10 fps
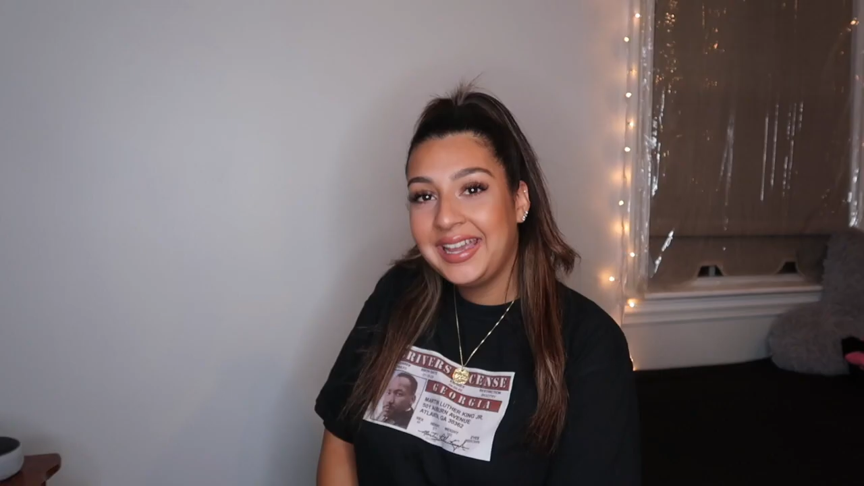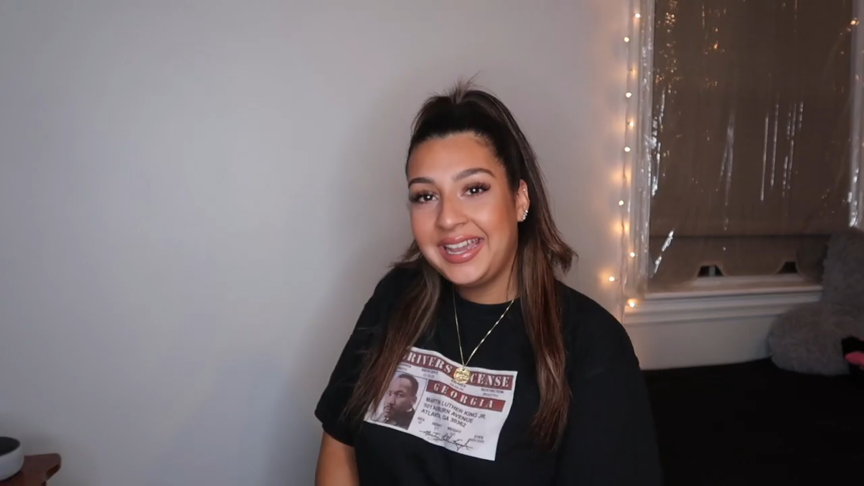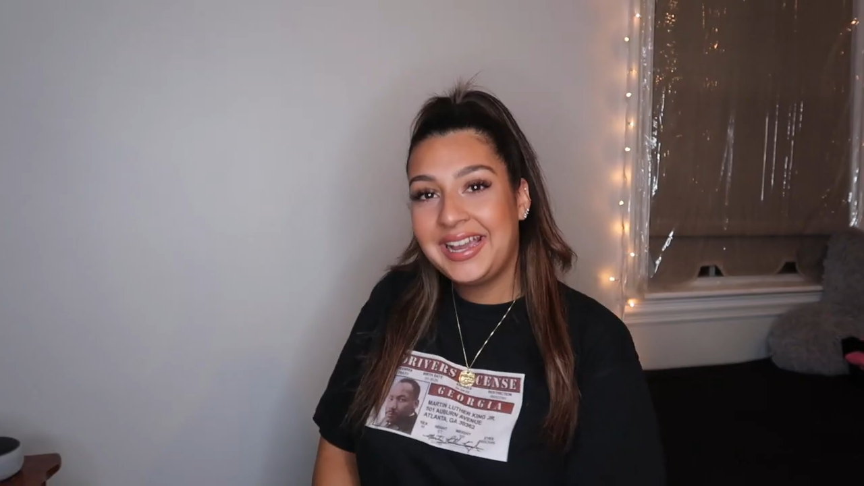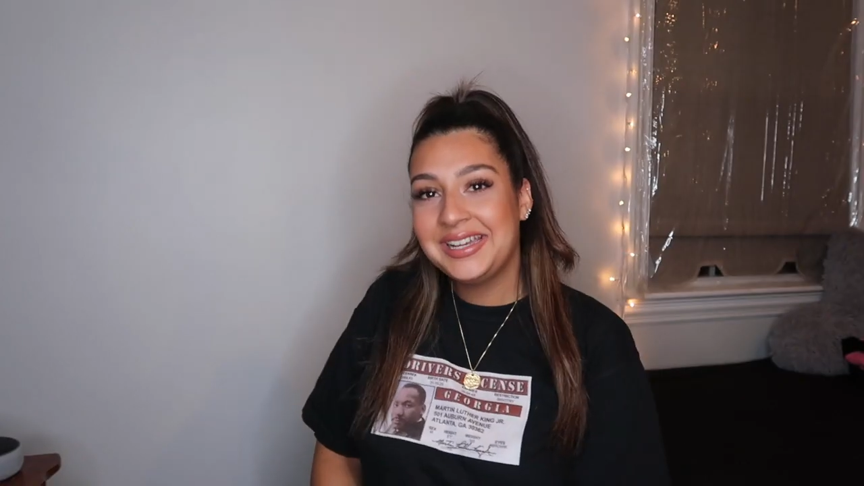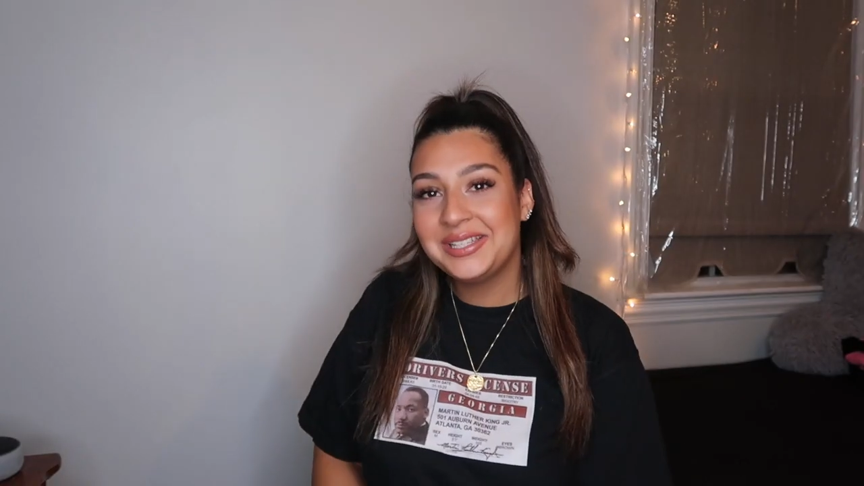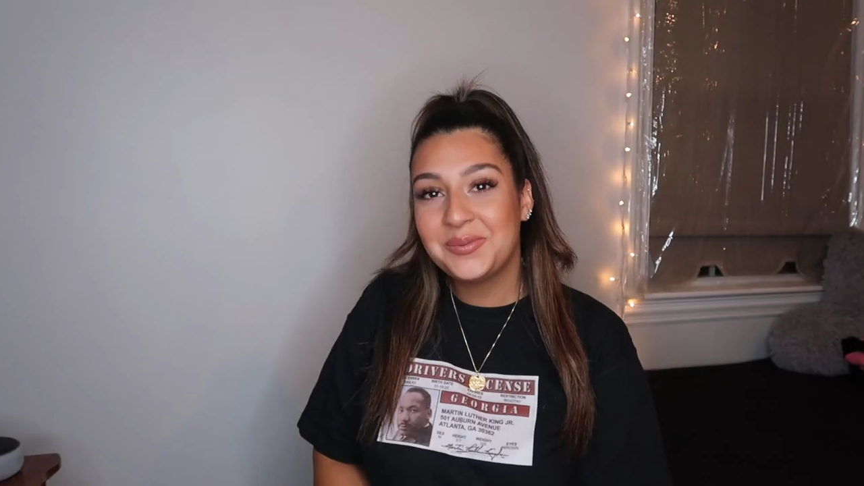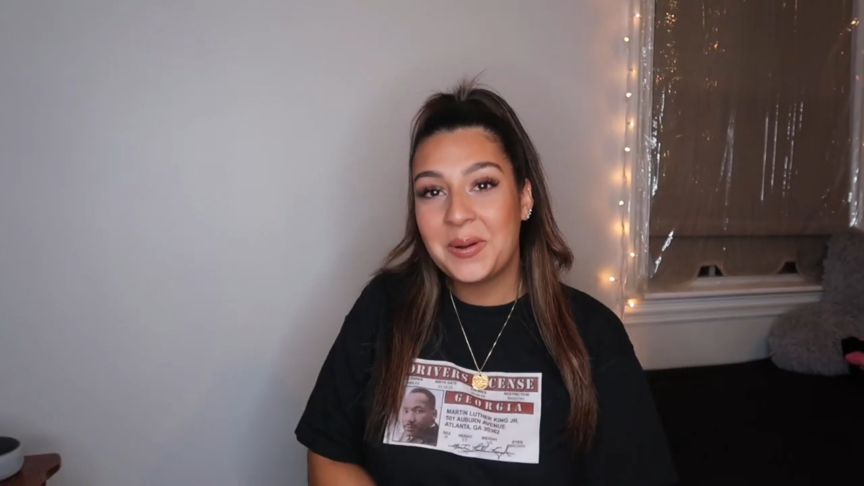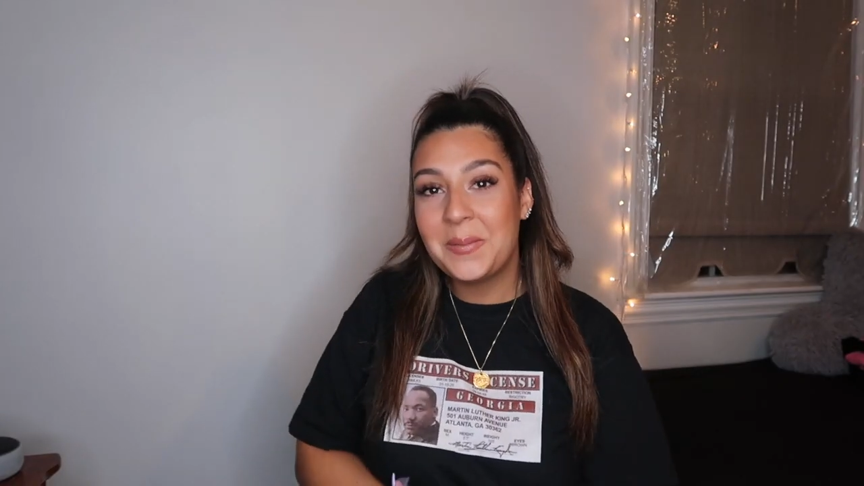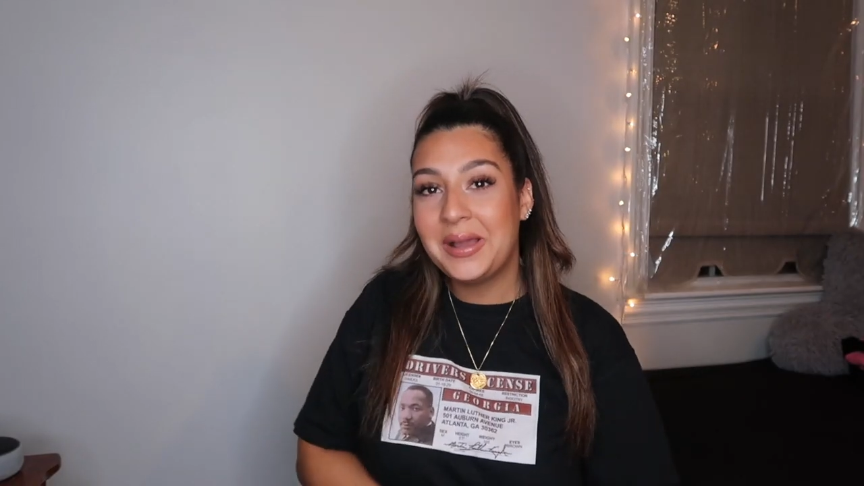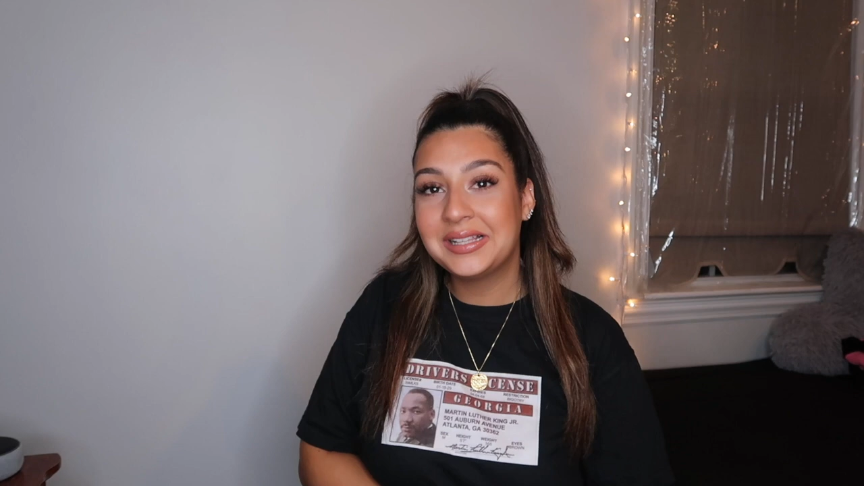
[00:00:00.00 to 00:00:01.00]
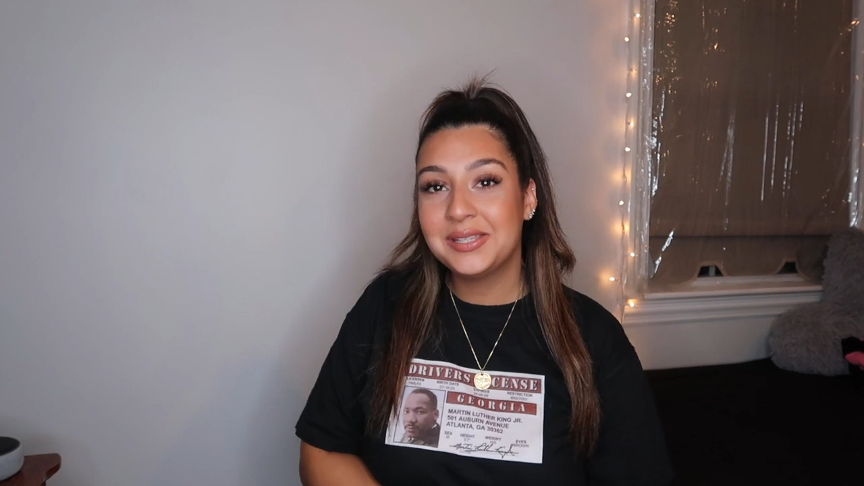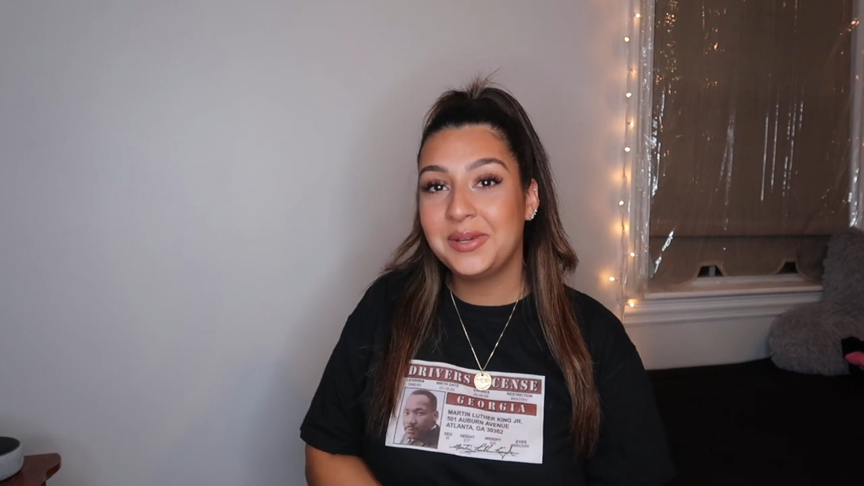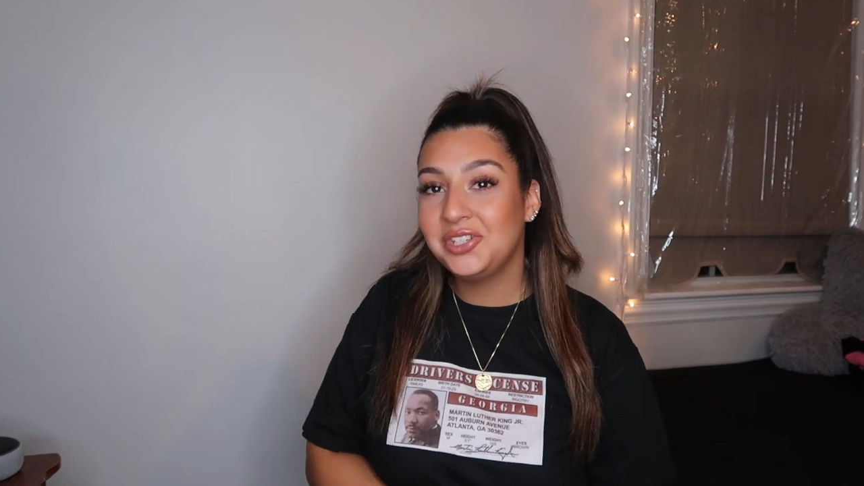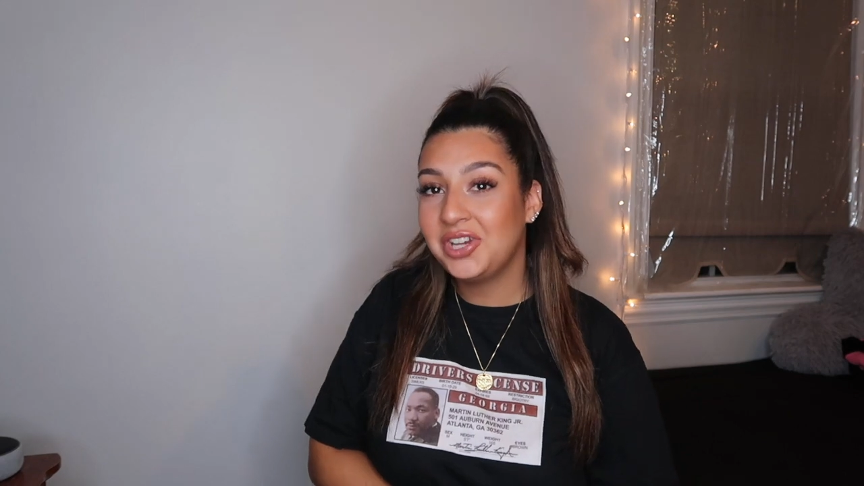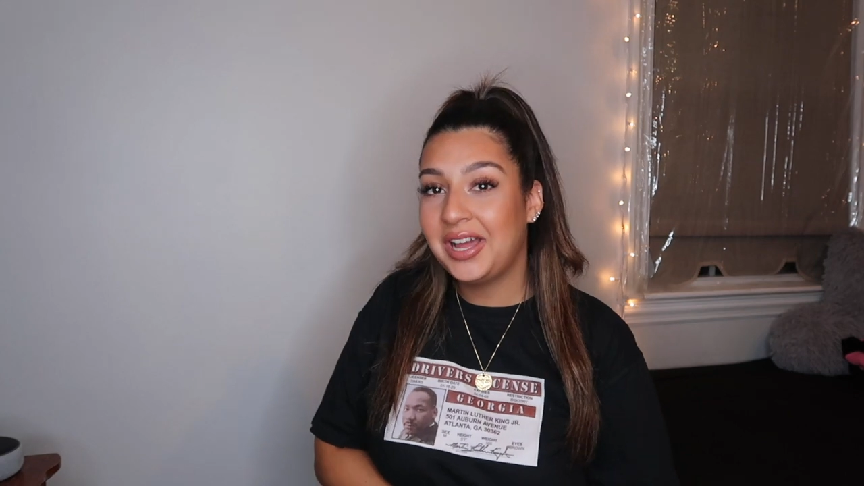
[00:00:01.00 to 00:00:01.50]
Hey guys, welcome back to
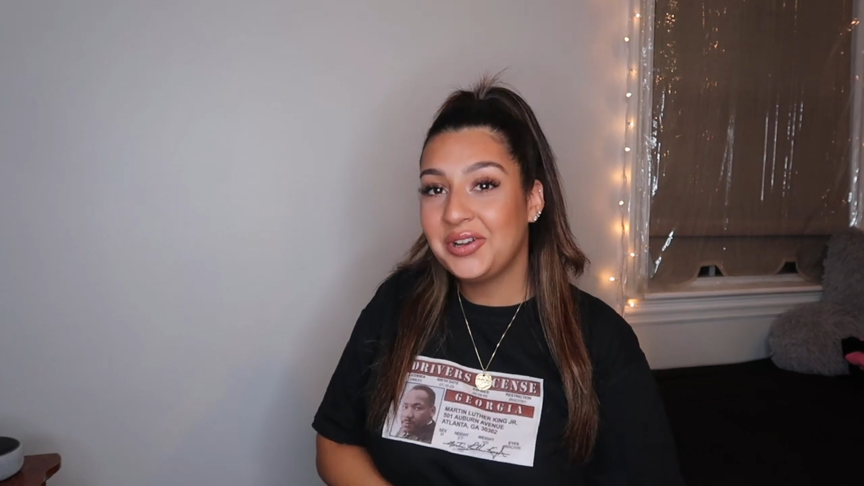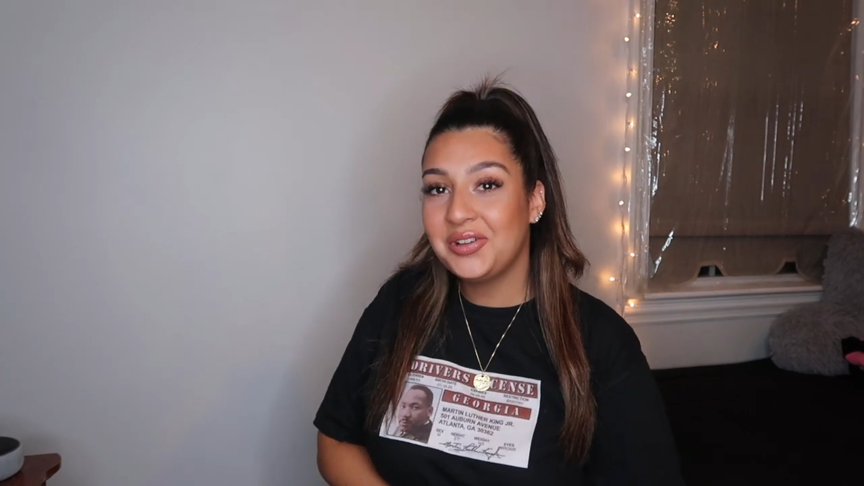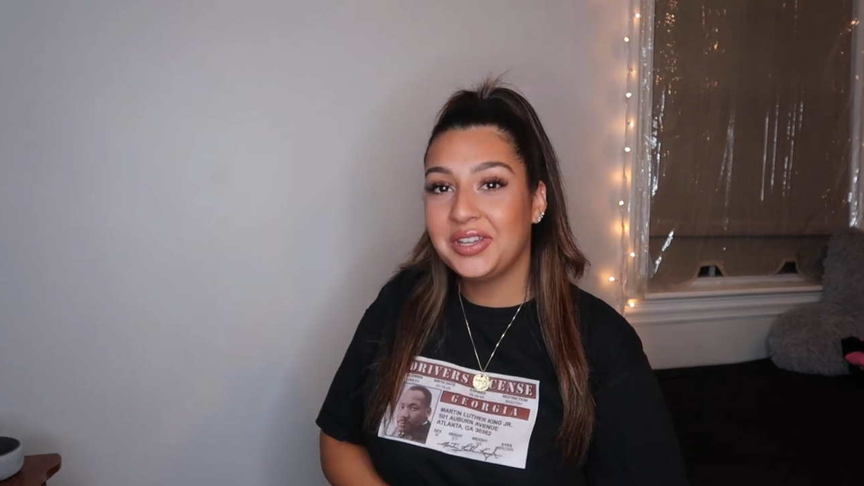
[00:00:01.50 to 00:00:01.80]
my channel.